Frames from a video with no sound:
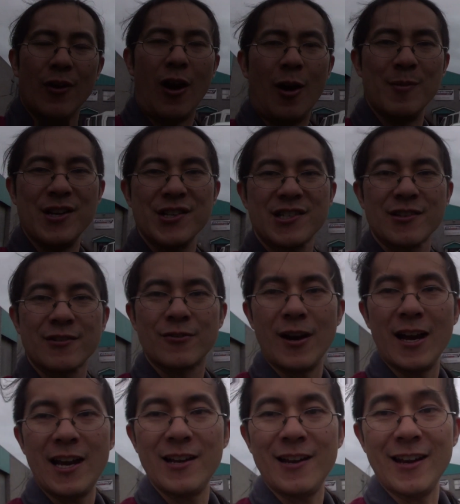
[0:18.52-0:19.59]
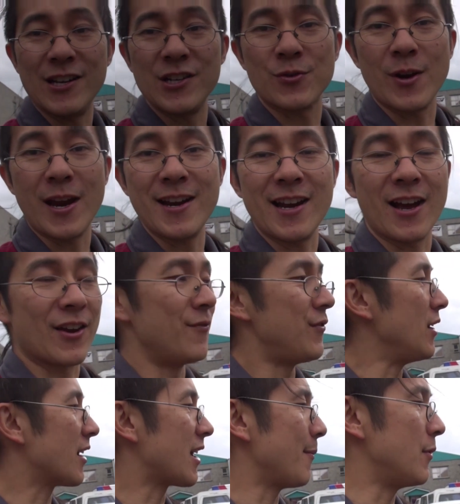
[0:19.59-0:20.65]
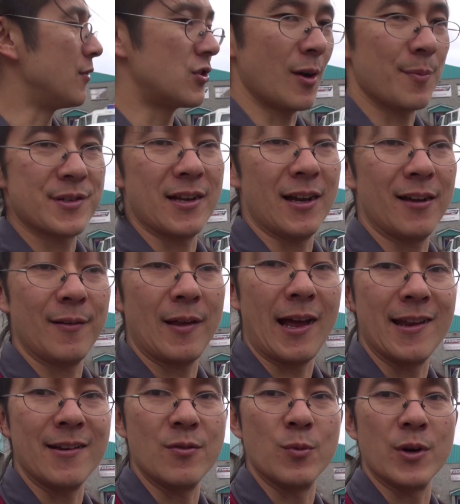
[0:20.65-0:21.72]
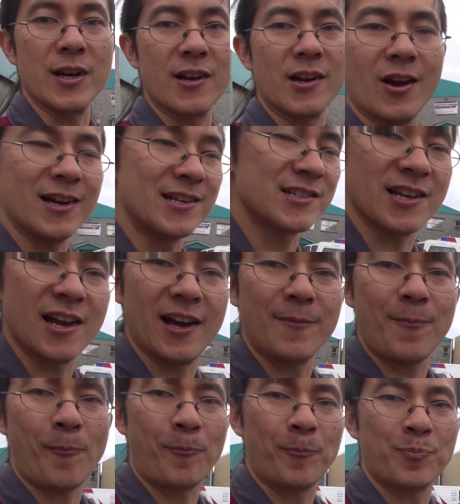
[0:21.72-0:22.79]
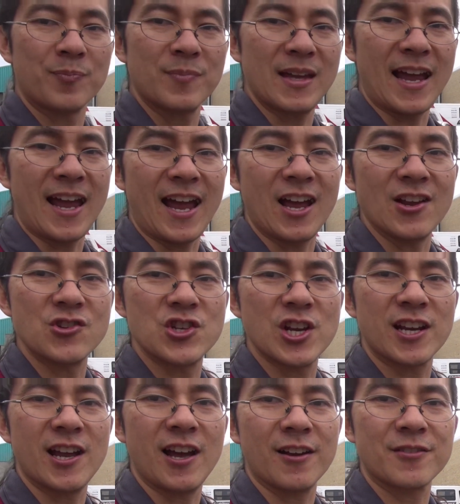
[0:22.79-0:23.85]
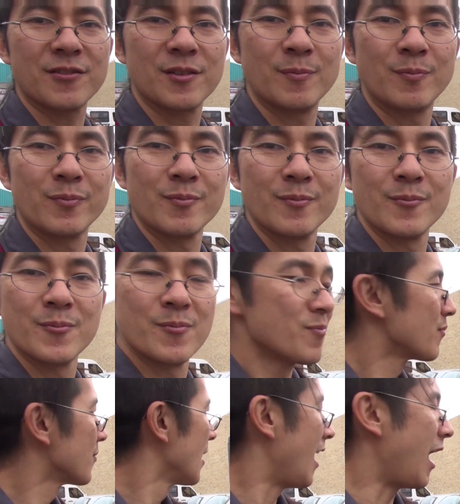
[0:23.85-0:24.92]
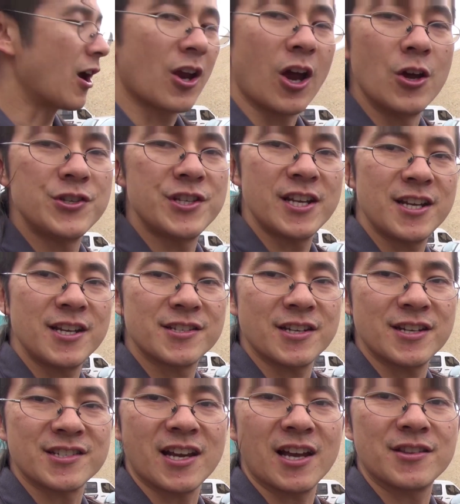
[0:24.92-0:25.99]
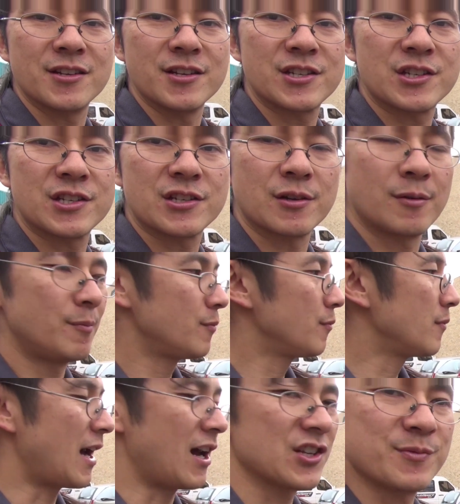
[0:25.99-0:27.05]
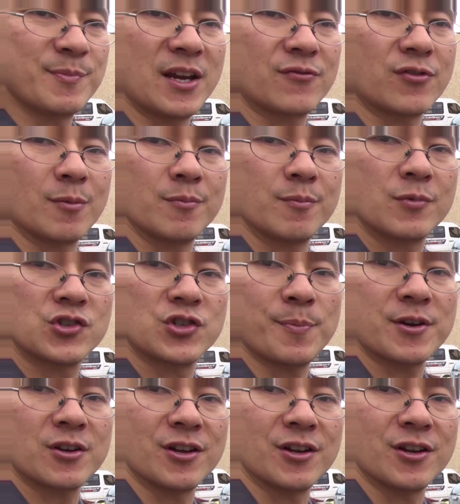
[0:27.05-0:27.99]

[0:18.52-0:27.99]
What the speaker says: ominous, grey. It is raining. I can feel a couple of drops now, and we're going to go inside and check out how cozy it is inside this house made from shipping